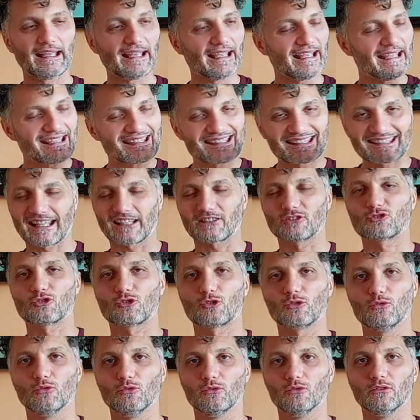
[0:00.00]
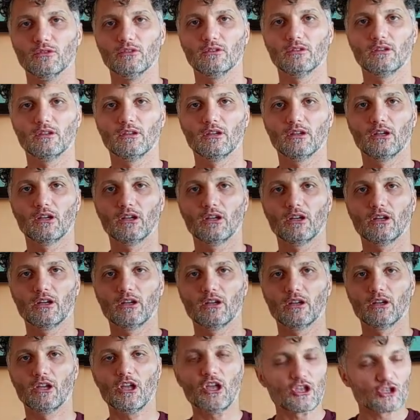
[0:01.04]
It's not true.
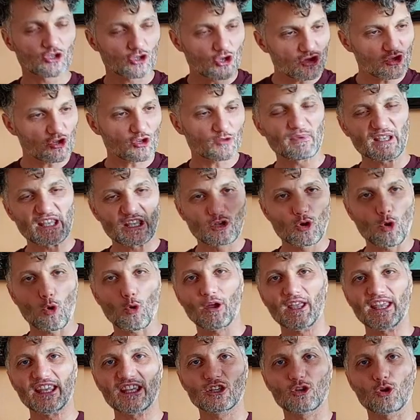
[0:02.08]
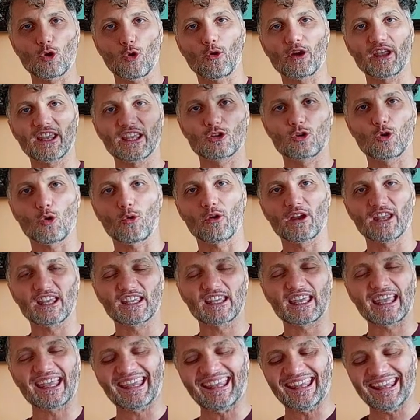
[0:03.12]
You should be going
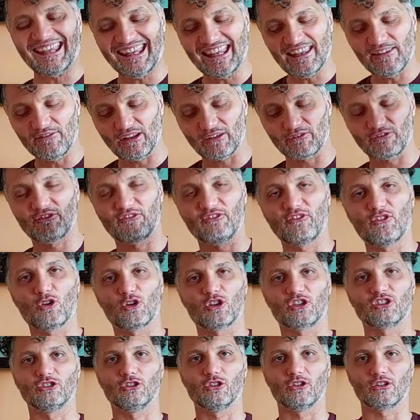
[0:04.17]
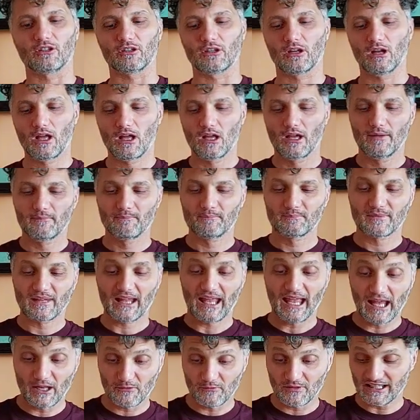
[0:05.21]
even further.
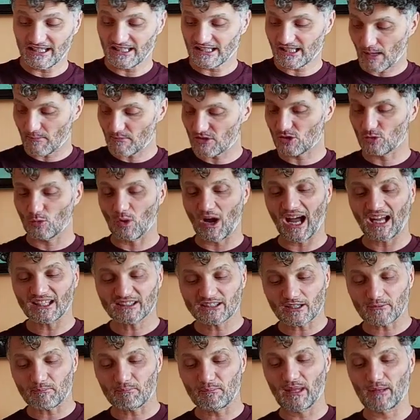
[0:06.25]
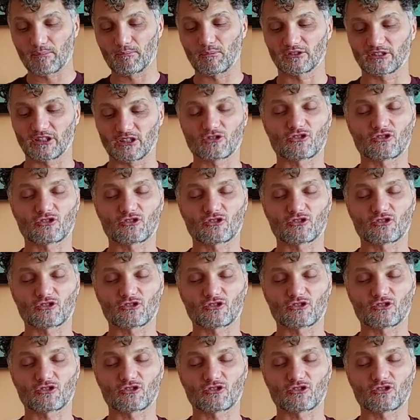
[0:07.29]
And when it comes to other people, they're